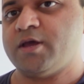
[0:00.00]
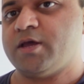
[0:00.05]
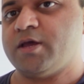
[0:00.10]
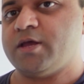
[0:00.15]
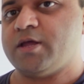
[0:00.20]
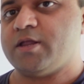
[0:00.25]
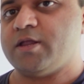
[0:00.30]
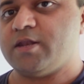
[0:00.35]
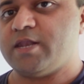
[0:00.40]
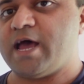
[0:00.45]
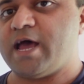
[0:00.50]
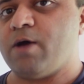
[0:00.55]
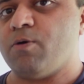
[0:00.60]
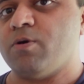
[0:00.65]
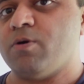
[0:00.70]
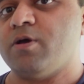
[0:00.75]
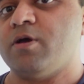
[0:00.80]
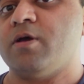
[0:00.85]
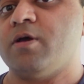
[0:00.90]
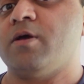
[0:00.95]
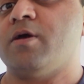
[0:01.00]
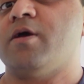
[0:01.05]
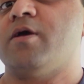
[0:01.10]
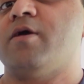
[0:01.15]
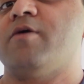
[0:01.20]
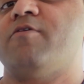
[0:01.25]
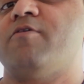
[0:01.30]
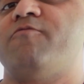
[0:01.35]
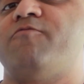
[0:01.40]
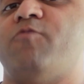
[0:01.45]
Now,
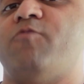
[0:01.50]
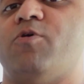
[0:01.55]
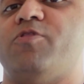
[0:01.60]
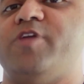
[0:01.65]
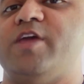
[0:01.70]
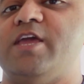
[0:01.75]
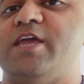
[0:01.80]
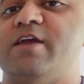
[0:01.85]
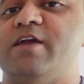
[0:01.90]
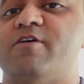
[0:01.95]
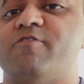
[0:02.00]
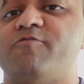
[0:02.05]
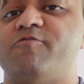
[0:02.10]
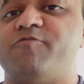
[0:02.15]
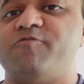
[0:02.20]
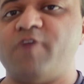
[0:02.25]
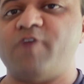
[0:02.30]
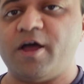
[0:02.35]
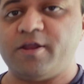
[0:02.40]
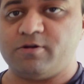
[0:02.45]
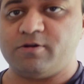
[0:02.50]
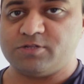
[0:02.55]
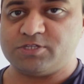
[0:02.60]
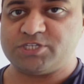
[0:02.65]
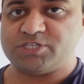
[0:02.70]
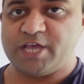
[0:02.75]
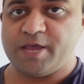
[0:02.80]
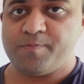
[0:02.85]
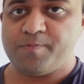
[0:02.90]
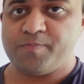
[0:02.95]
for the final
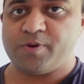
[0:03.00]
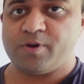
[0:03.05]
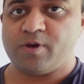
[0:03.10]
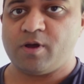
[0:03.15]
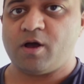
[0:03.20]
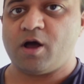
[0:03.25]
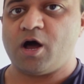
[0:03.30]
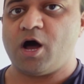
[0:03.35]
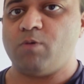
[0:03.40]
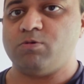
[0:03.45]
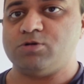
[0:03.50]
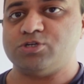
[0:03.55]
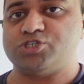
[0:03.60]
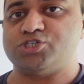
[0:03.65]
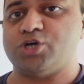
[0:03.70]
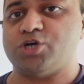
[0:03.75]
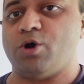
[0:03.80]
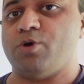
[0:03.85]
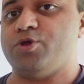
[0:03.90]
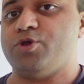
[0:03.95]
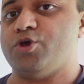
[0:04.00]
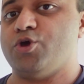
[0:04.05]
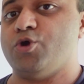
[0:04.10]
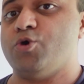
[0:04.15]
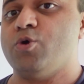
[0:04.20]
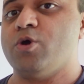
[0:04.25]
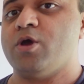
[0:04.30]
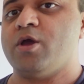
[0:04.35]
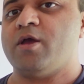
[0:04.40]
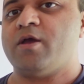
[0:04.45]
tip, I will show you
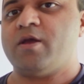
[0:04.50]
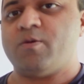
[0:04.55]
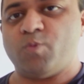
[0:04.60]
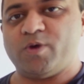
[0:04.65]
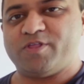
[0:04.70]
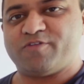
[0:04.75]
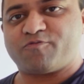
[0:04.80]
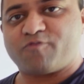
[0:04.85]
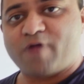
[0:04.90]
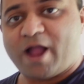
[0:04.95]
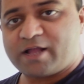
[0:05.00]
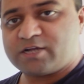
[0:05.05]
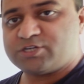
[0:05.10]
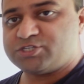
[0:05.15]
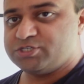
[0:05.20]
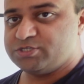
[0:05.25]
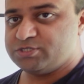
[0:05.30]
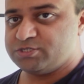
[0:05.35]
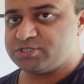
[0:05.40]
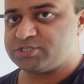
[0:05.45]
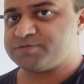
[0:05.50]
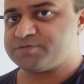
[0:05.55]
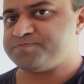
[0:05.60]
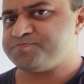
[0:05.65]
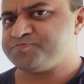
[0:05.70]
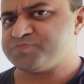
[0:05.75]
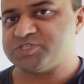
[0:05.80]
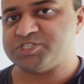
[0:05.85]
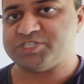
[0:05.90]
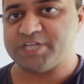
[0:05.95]
with fractions,
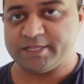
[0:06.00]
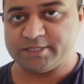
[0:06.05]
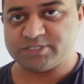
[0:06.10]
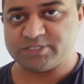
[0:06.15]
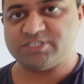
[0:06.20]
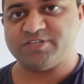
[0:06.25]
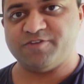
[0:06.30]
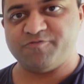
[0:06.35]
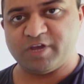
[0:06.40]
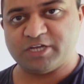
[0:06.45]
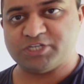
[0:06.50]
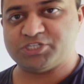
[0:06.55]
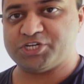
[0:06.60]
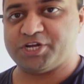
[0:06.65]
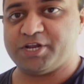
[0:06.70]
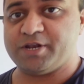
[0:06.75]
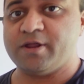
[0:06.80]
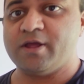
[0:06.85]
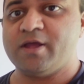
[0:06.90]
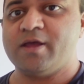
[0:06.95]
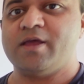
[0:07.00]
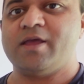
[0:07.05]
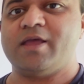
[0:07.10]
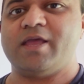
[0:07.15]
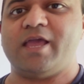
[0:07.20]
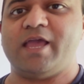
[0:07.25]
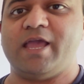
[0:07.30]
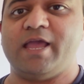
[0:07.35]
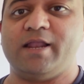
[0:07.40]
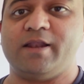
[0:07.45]
since division
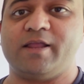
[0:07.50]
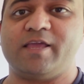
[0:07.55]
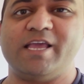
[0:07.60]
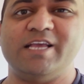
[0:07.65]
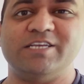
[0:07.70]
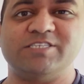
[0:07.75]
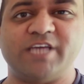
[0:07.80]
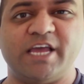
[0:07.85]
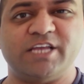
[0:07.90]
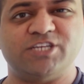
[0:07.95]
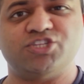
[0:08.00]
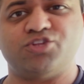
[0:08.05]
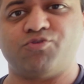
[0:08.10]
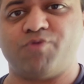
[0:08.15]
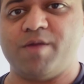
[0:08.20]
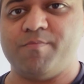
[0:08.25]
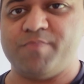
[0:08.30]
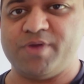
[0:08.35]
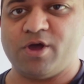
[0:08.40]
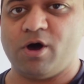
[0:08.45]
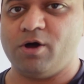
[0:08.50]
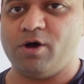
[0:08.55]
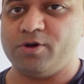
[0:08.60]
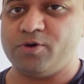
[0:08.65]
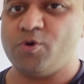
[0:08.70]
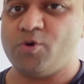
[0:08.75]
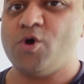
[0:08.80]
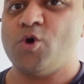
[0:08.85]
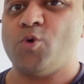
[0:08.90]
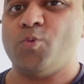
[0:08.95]
in Key Stage 3 and beyond,
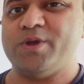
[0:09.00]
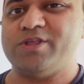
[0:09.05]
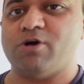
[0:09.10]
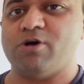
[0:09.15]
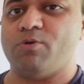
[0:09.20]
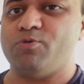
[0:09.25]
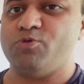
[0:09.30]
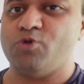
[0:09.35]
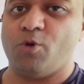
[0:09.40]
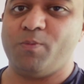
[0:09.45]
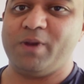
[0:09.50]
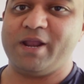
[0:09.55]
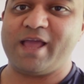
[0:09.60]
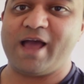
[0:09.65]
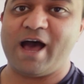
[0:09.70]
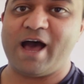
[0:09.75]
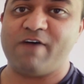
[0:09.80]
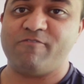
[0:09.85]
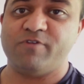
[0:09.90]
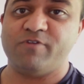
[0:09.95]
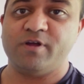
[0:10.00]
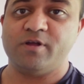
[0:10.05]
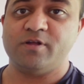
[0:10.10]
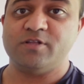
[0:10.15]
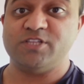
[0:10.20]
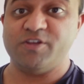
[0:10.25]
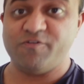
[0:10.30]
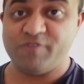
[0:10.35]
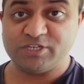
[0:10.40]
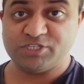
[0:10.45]
we don't normally have
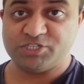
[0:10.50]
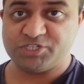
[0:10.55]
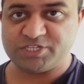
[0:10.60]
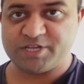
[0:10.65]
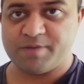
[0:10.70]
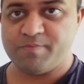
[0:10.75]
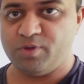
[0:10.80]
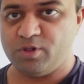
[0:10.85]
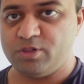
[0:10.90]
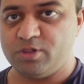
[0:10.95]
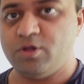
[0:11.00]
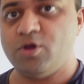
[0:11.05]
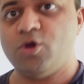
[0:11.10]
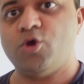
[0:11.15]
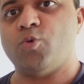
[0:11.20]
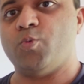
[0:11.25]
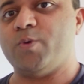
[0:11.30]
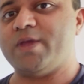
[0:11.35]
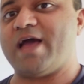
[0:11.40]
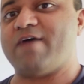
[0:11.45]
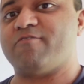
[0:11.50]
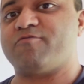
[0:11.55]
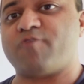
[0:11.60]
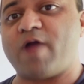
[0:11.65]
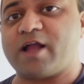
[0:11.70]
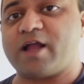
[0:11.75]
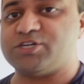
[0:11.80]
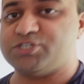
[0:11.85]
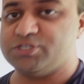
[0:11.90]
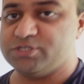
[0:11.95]
division symbol, we have
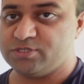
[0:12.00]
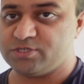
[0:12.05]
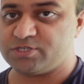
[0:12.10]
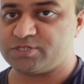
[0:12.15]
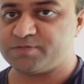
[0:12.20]
fractions.